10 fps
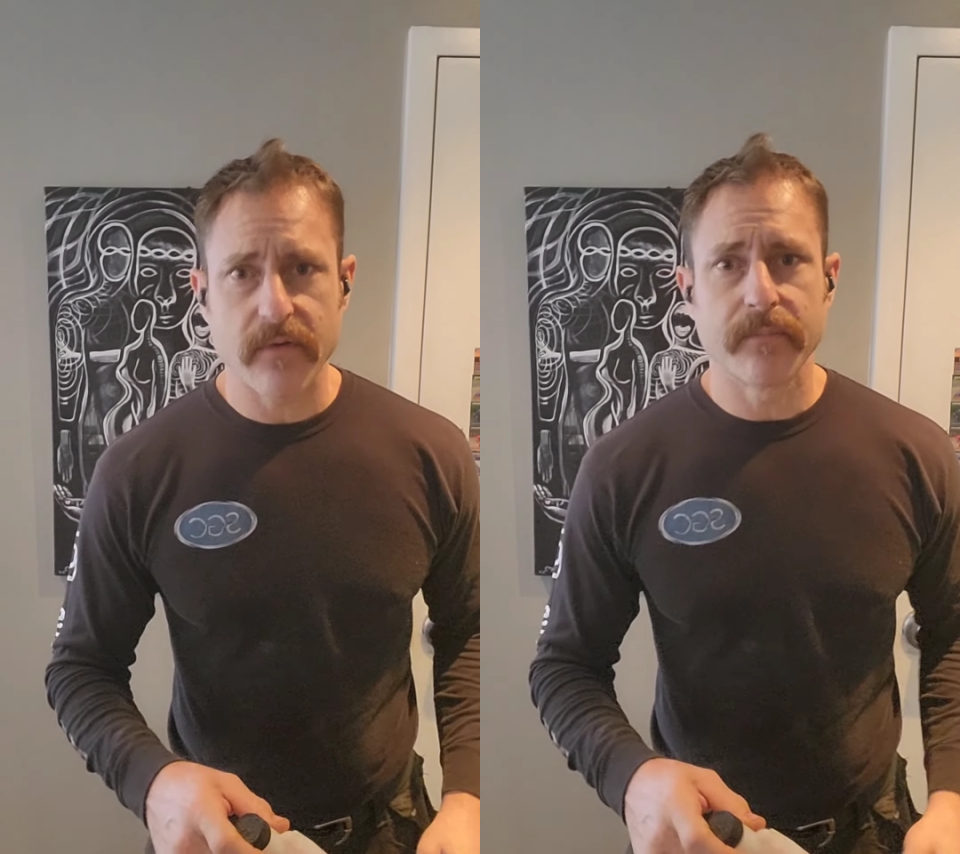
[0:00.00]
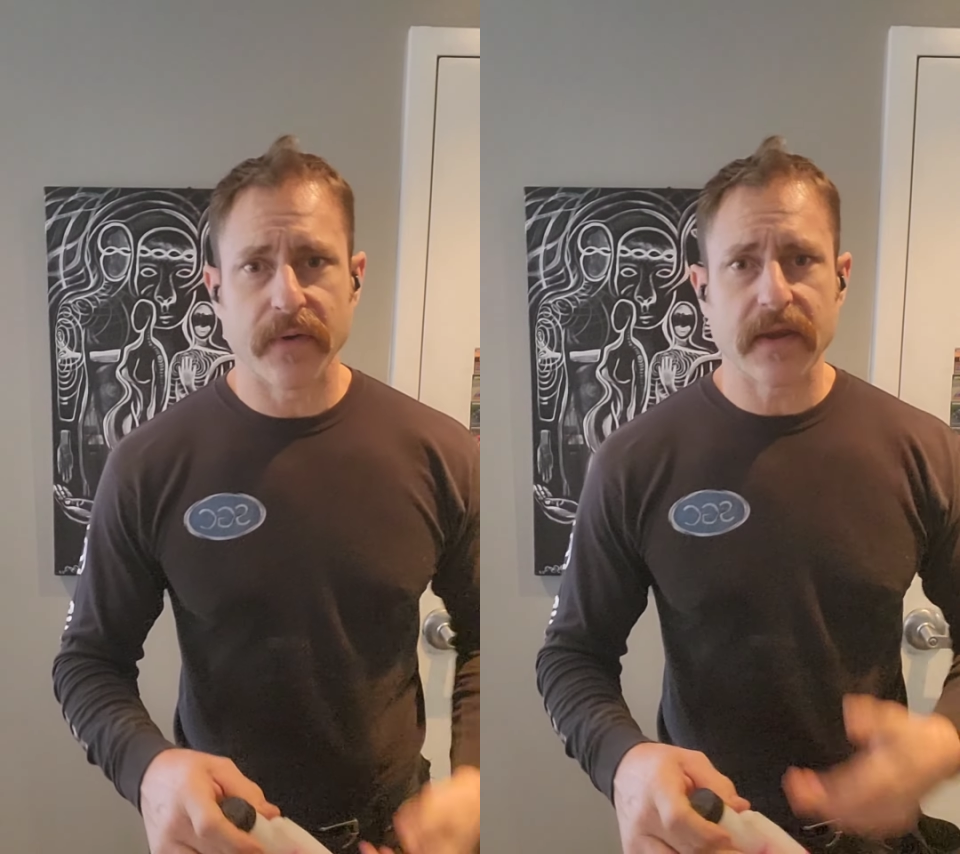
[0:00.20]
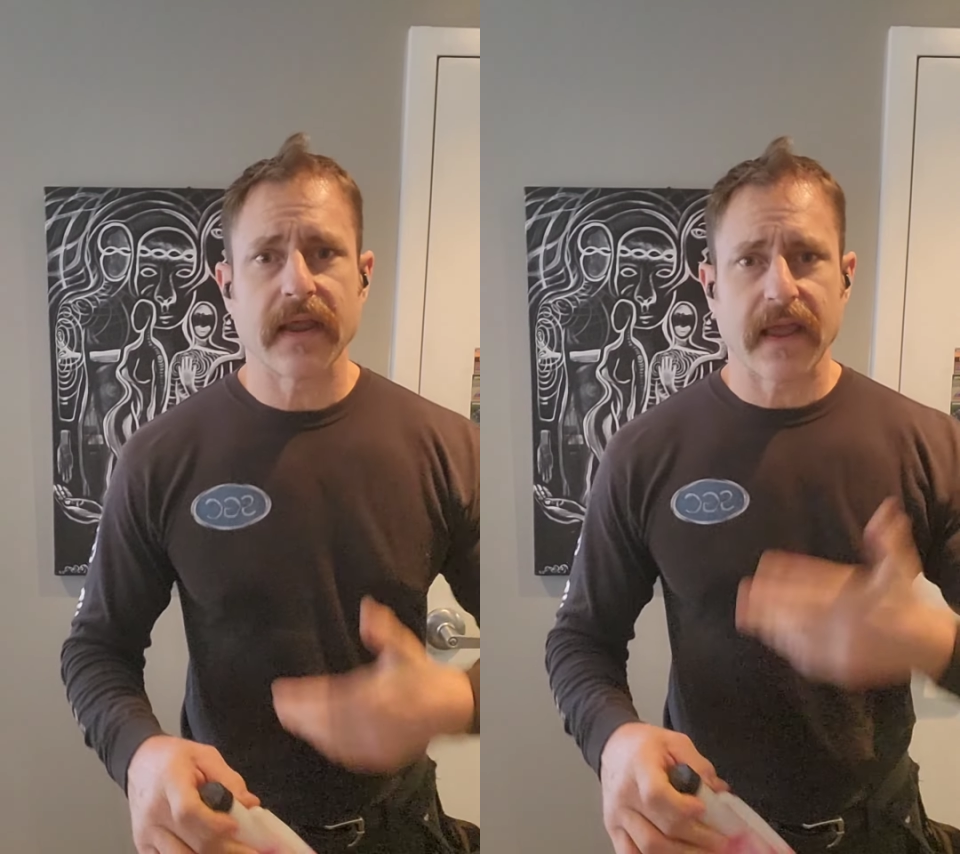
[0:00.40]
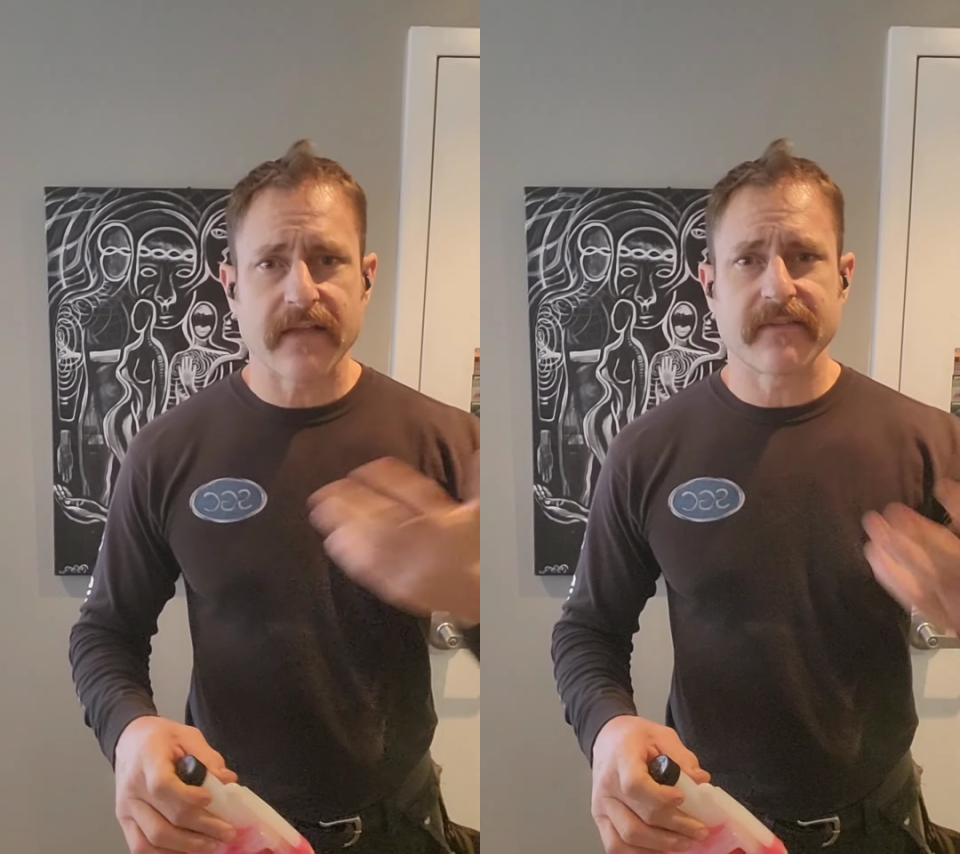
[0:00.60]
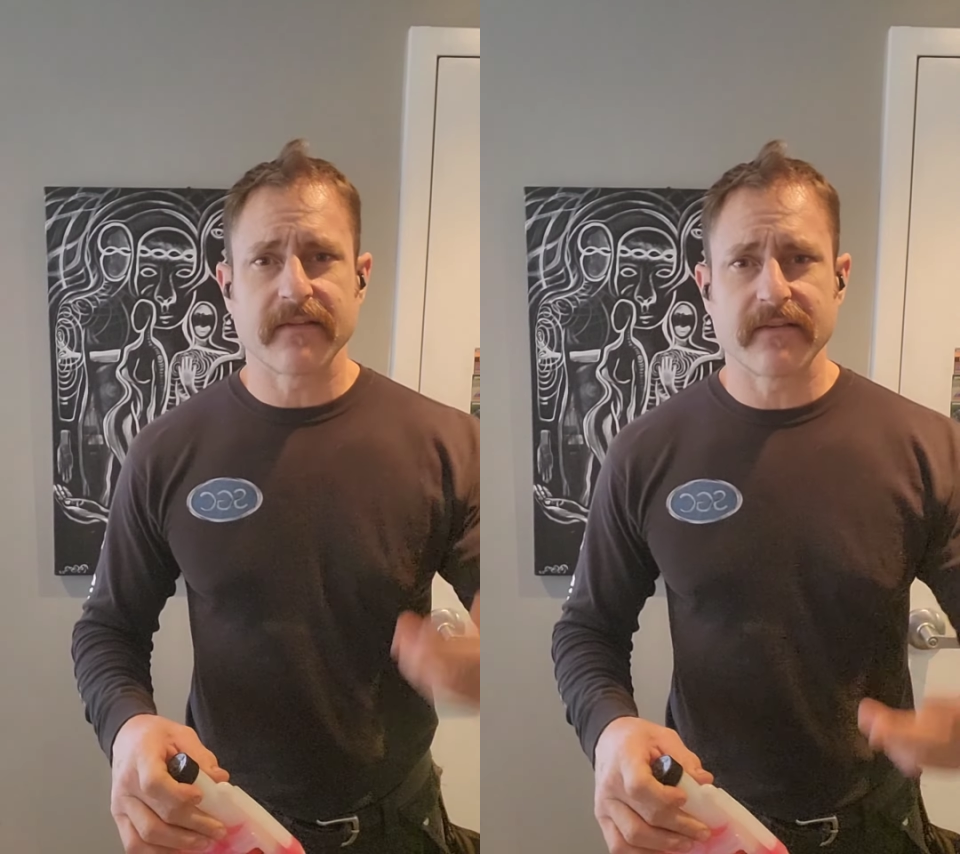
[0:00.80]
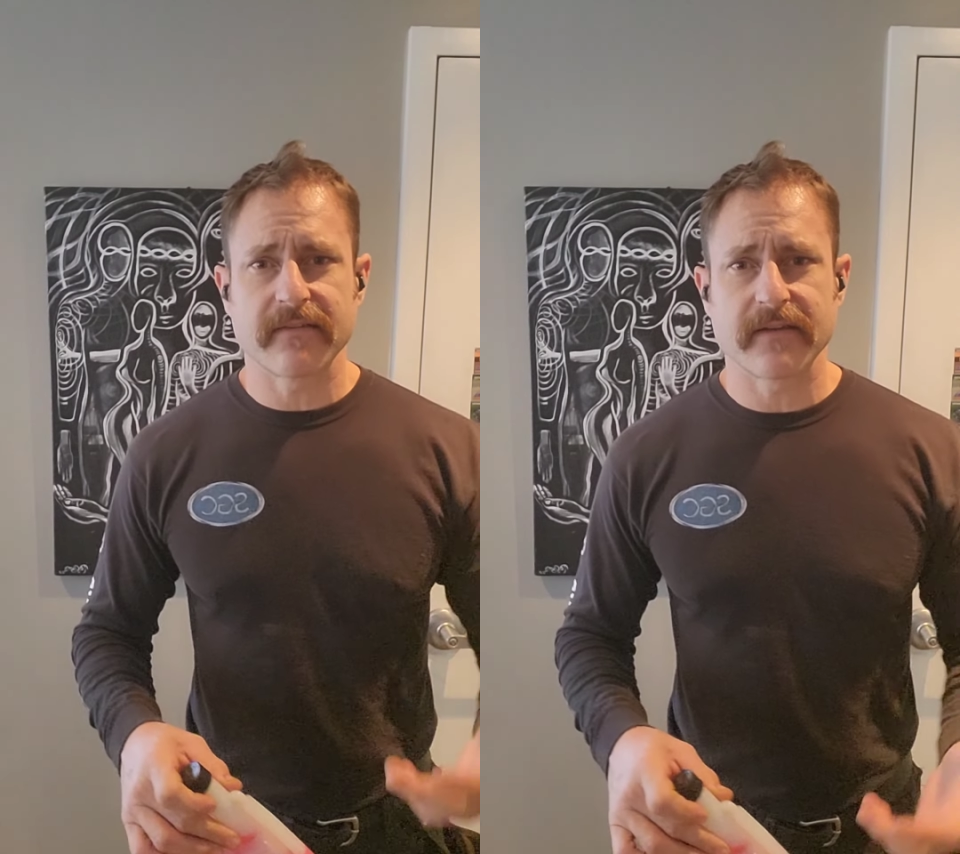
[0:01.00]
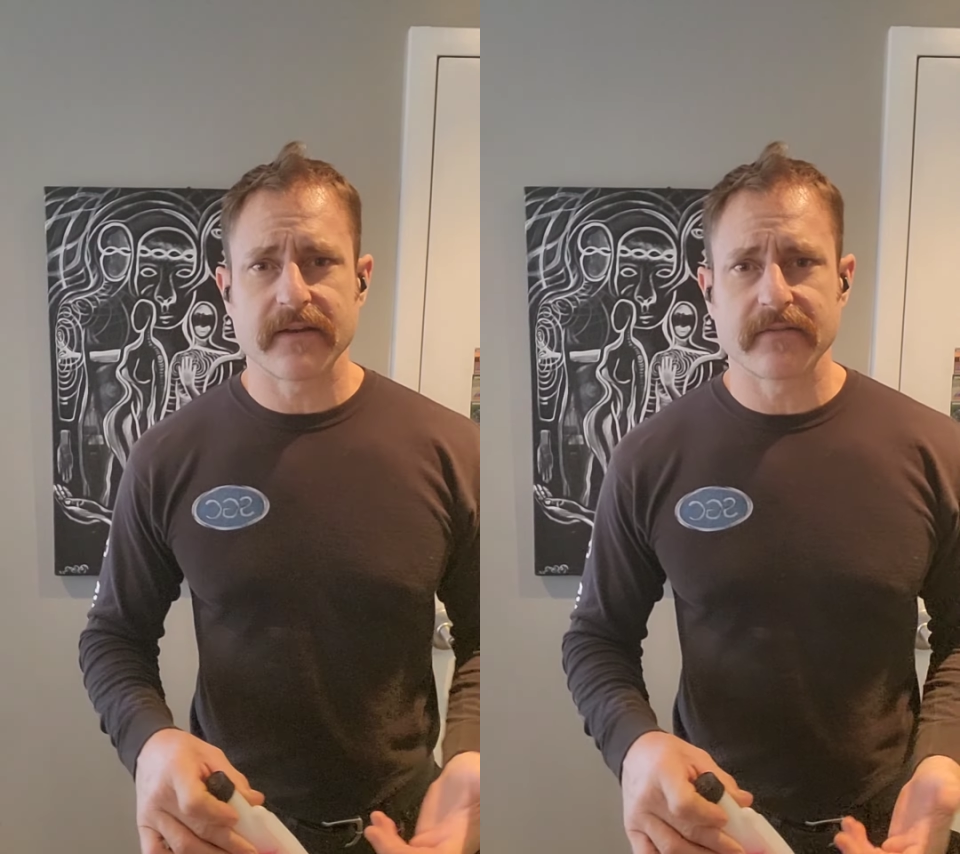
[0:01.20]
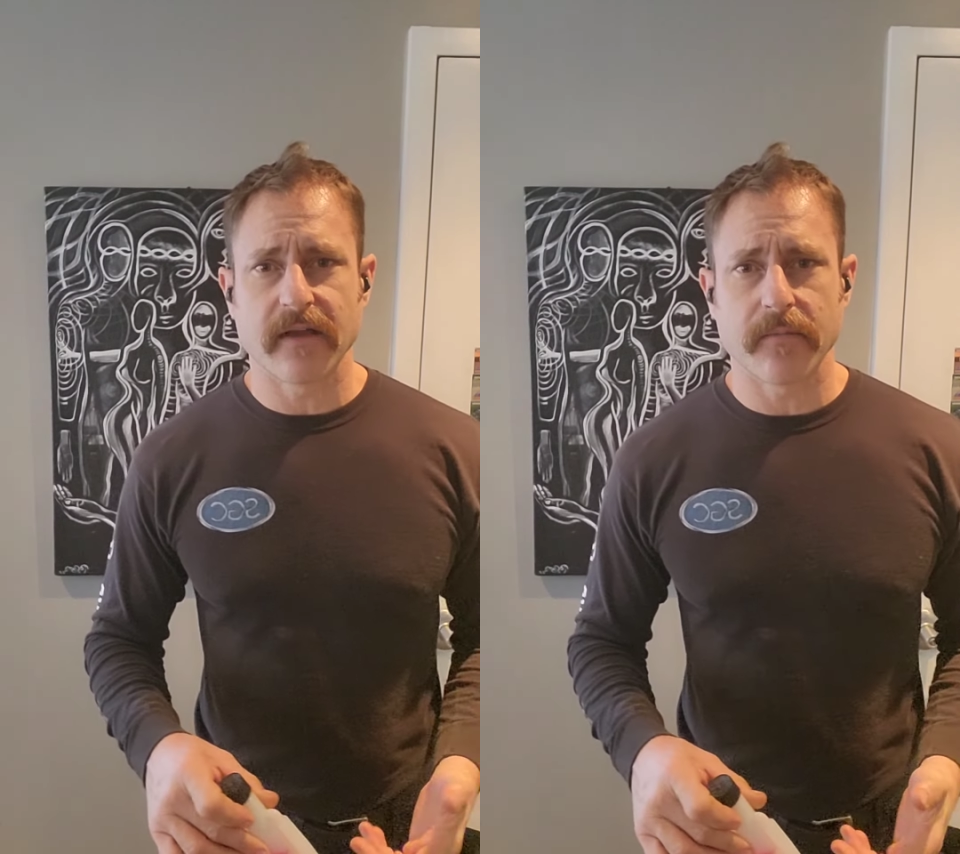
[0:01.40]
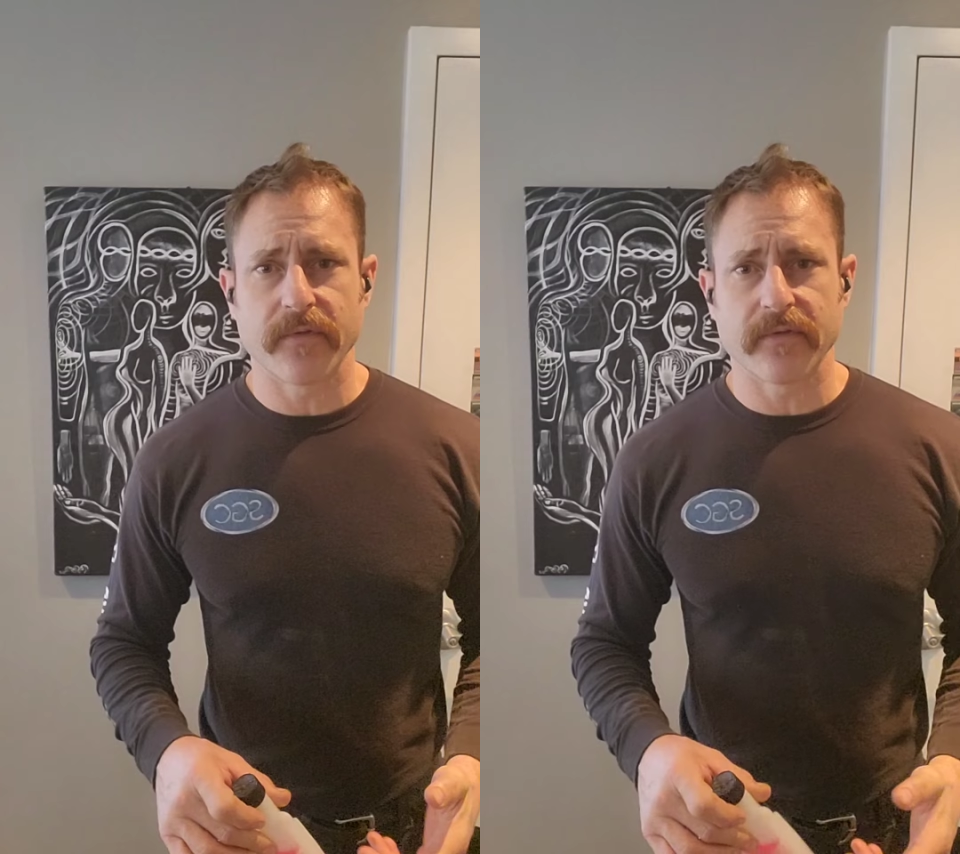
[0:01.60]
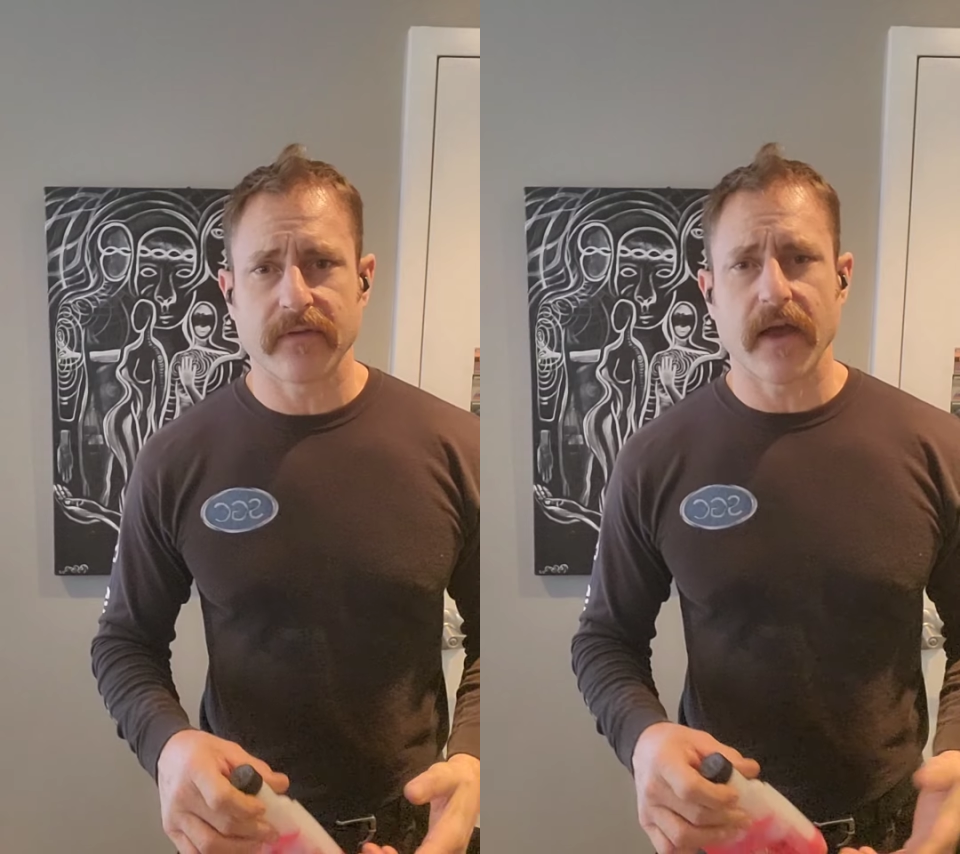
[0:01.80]
but it's at least going to double
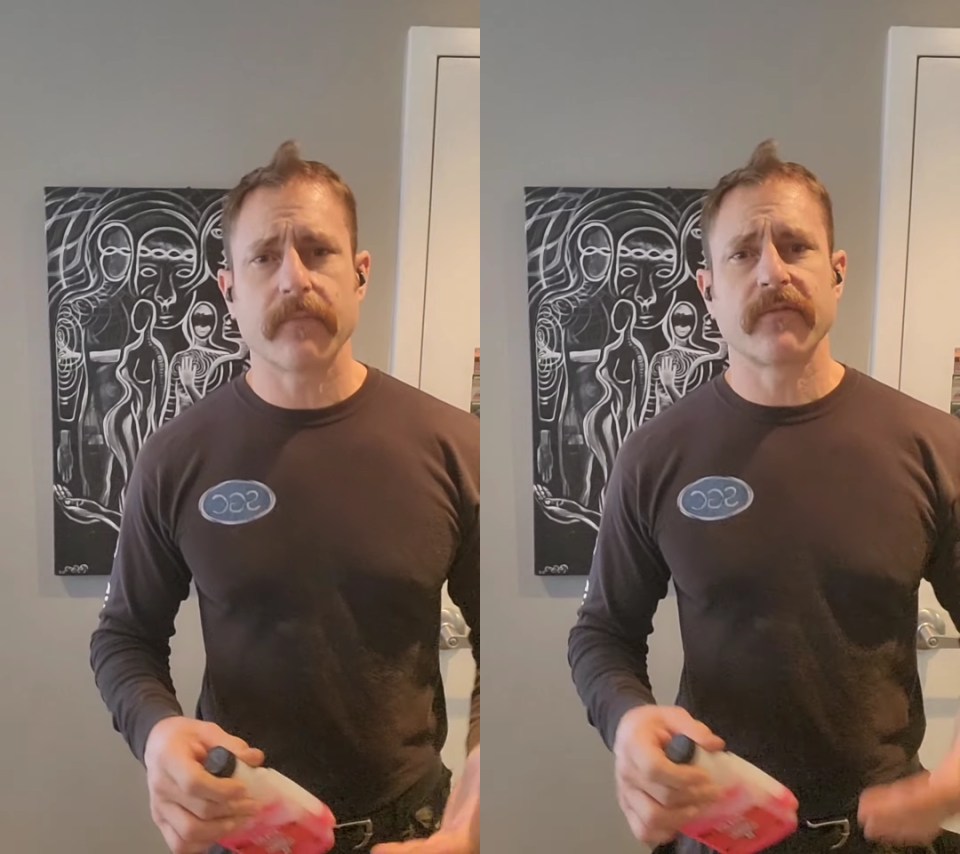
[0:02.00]
the time.